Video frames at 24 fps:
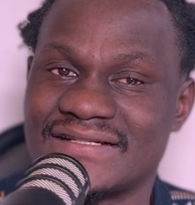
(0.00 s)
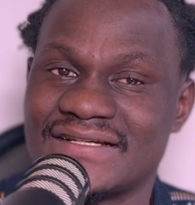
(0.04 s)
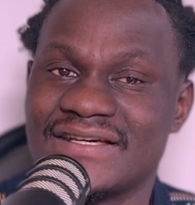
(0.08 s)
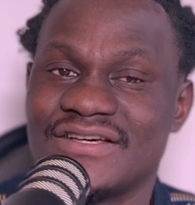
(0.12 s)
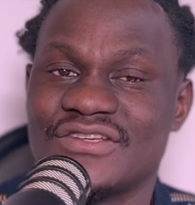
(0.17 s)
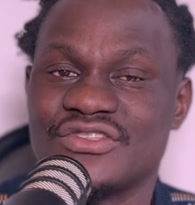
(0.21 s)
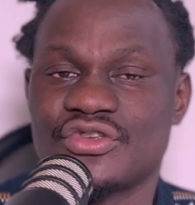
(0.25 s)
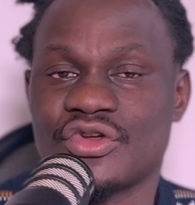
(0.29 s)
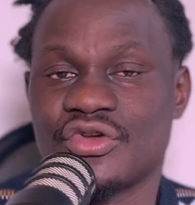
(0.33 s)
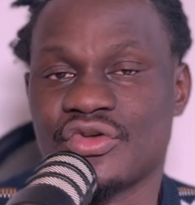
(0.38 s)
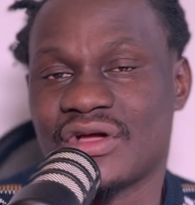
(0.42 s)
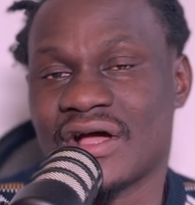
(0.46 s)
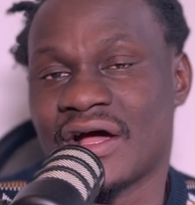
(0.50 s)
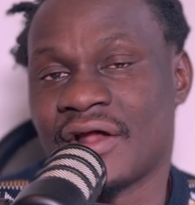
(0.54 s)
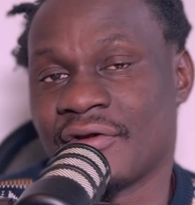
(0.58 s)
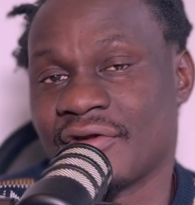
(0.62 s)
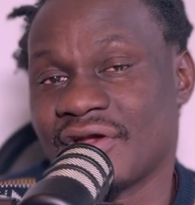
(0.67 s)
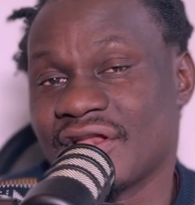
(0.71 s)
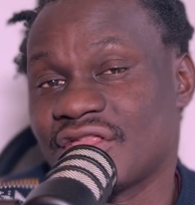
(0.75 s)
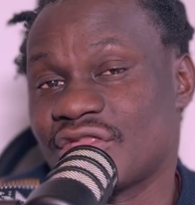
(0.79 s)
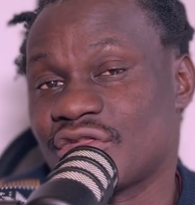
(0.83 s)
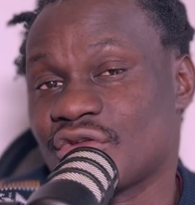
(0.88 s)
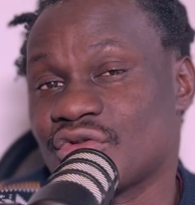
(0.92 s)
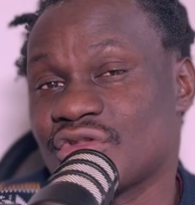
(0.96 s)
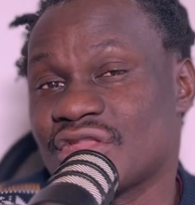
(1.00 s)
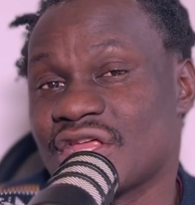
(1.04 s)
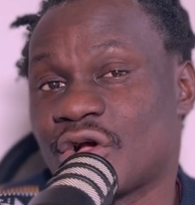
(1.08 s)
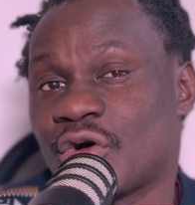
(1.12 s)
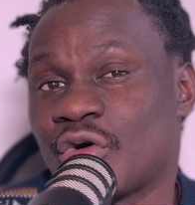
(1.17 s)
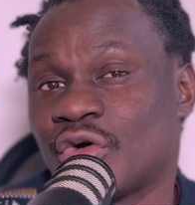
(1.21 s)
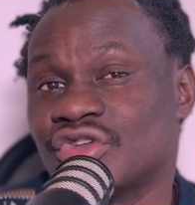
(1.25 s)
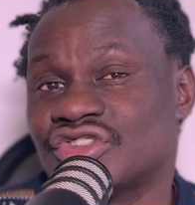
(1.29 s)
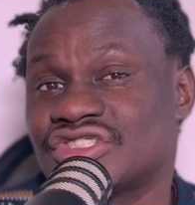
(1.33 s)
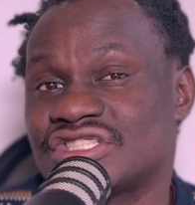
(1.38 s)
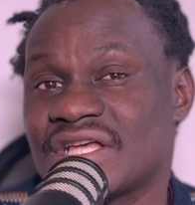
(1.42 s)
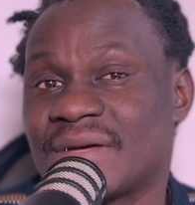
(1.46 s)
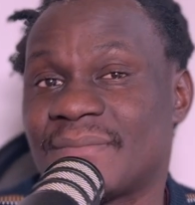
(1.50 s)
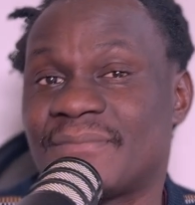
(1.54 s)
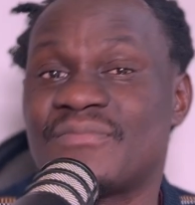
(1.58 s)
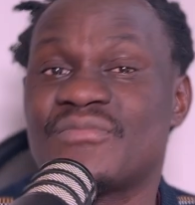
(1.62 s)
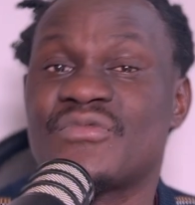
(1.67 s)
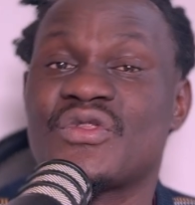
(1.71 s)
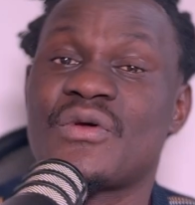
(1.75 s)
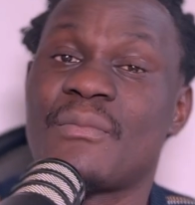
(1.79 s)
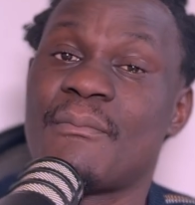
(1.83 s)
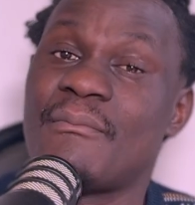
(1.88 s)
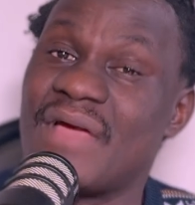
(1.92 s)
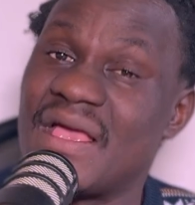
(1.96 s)
So you can read through the concept.
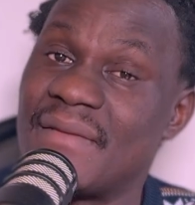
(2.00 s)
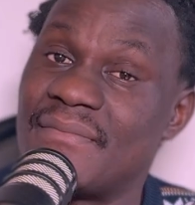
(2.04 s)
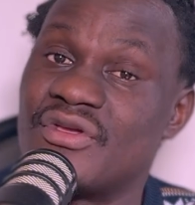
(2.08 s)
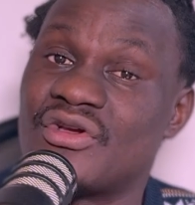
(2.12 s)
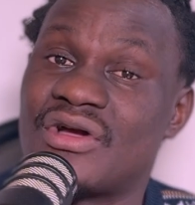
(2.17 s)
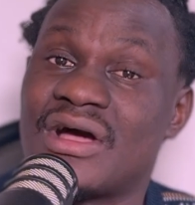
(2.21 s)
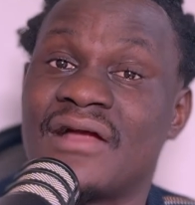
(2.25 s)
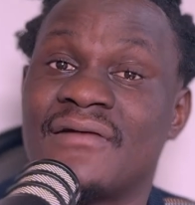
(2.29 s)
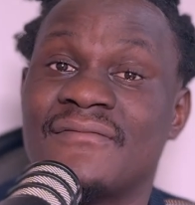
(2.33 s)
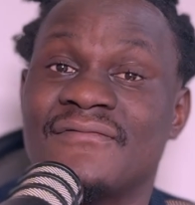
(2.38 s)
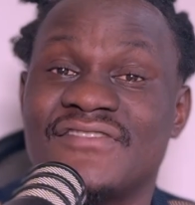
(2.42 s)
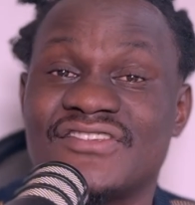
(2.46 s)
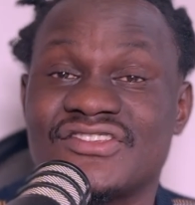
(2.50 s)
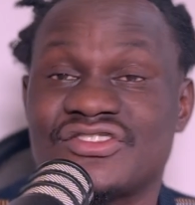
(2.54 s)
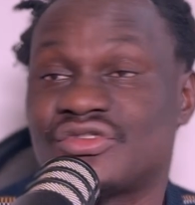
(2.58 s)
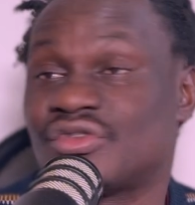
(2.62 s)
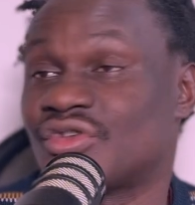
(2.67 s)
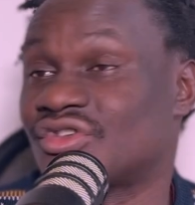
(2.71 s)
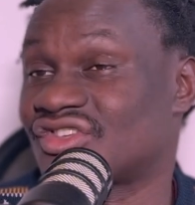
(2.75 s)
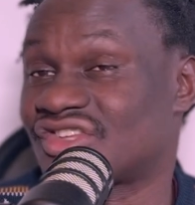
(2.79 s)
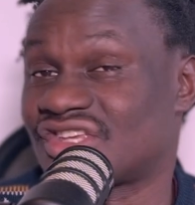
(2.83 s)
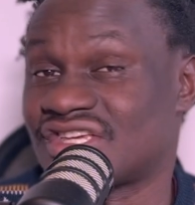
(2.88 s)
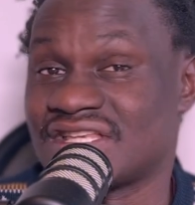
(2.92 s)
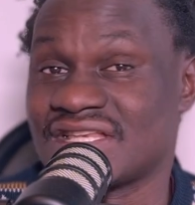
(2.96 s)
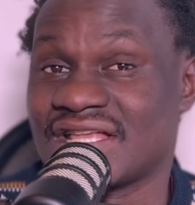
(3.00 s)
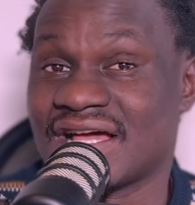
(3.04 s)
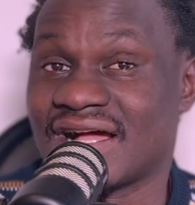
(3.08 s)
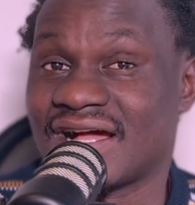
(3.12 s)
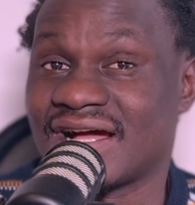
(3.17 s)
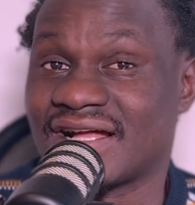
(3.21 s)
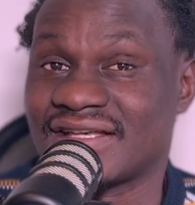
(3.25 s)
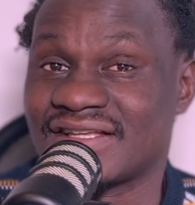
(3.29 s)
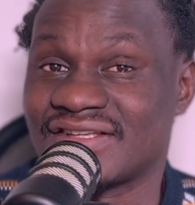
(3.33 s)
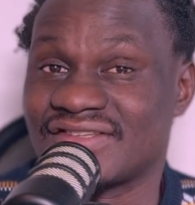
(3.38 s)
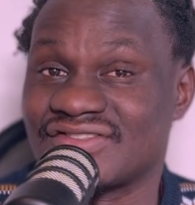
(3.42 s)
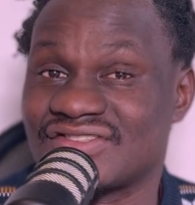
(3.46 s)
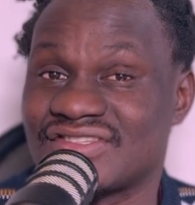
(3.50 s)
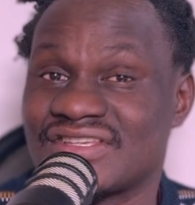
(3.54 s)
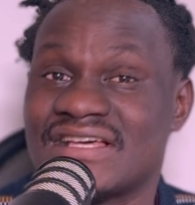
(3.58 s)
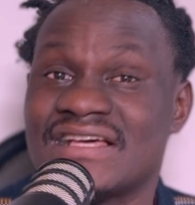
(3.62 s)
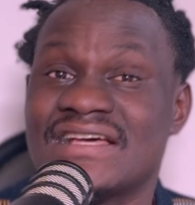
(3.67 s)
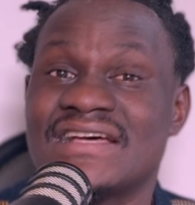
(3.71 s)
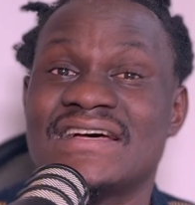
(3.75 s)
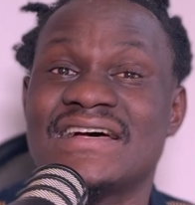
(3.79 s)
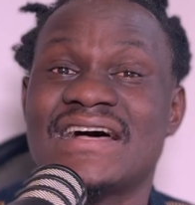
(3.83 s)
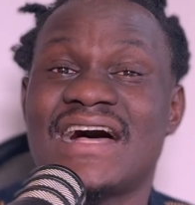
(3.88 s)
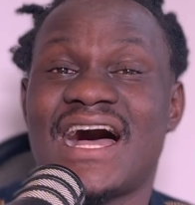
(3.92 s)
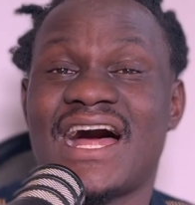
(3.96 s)
Maybe you can visit those kindergartens
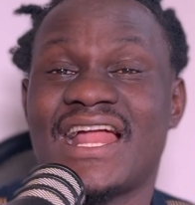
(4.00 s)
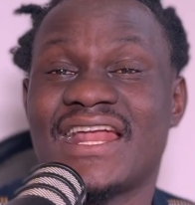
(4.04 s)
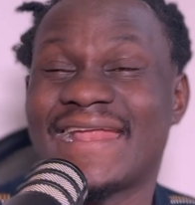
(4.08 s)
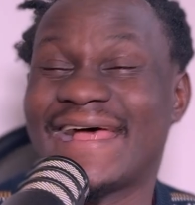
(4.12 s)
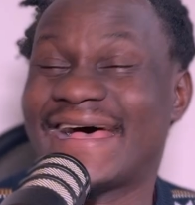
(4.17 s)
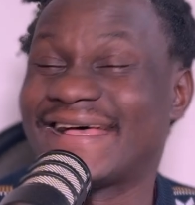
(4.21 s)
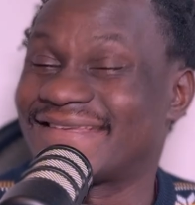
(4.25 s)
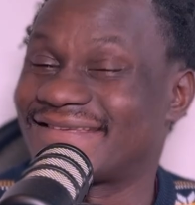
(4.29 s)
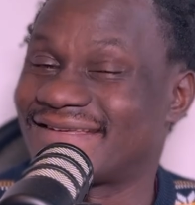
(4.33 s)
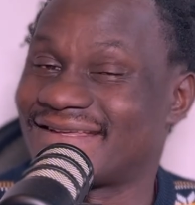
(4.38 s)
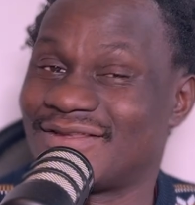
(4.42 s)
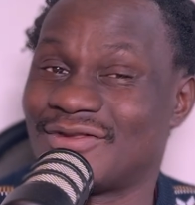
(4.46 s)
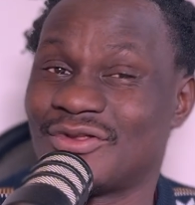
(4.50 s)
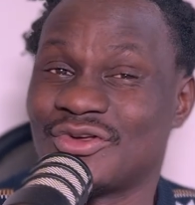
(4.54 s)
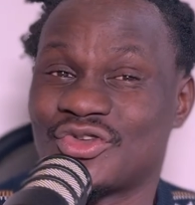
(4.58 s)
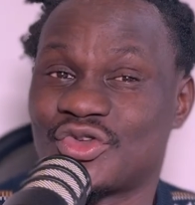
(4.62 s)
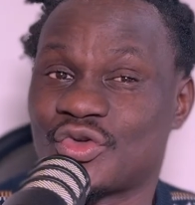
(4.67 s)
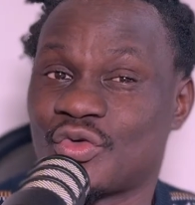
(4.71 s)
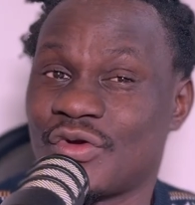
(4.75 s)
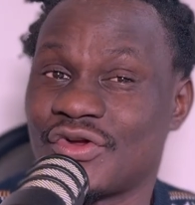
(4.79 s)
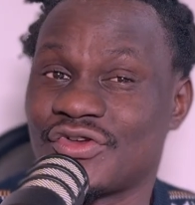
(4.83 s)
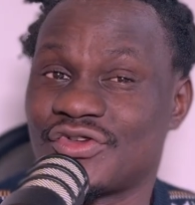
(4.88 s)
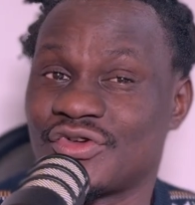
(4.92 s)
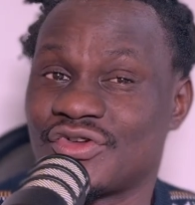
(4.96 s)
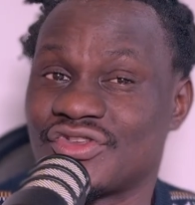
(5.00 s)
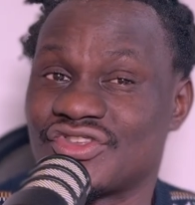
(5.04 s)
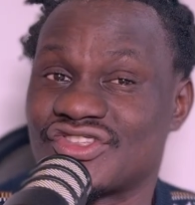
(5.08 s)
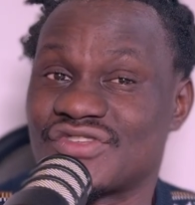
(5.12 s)
and ask those questions.